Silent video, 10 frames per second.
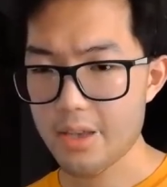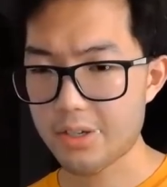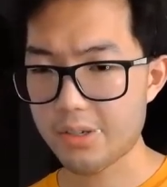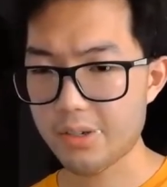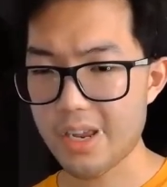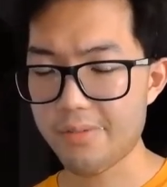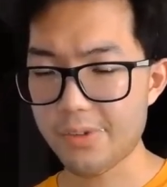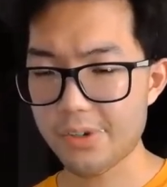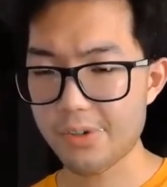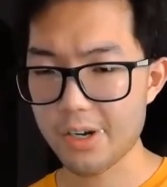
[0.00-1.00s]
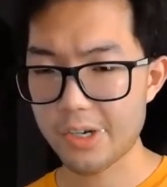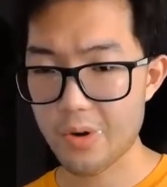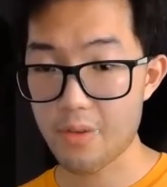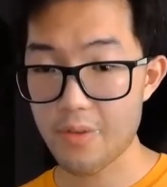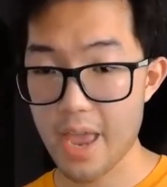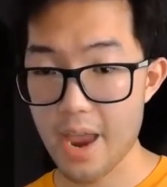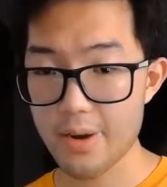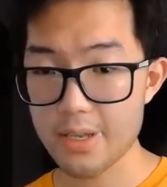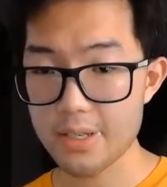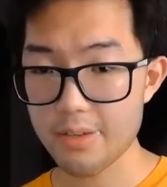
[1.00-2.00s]
just infrastructure of
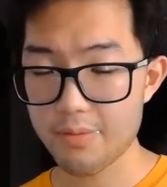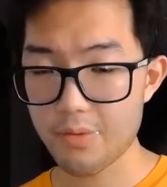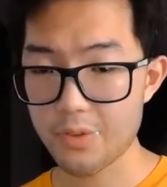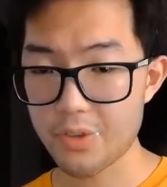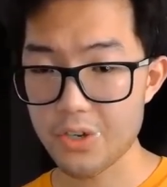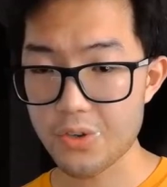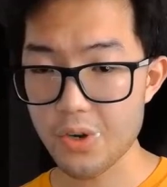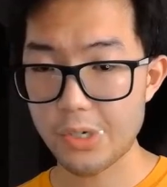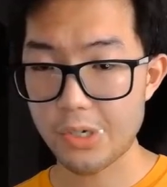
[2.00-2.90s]
areas of Israel,